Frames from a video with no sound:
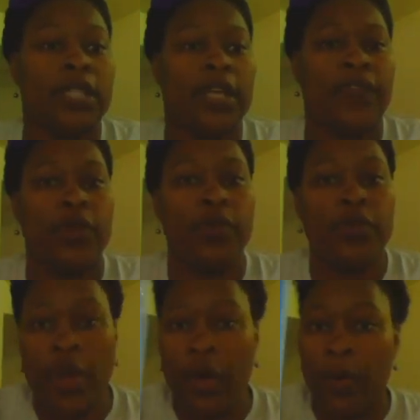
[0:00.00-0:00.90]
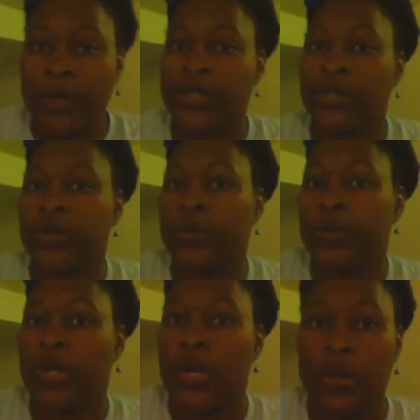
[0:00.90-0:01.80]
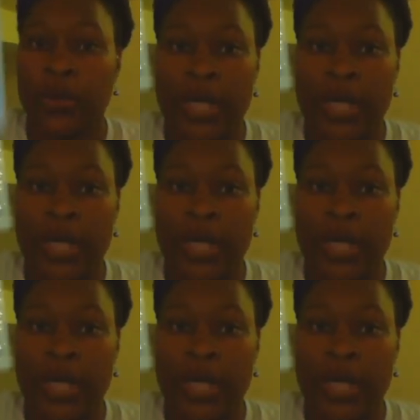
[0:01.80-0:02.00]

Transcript: If you know a dude who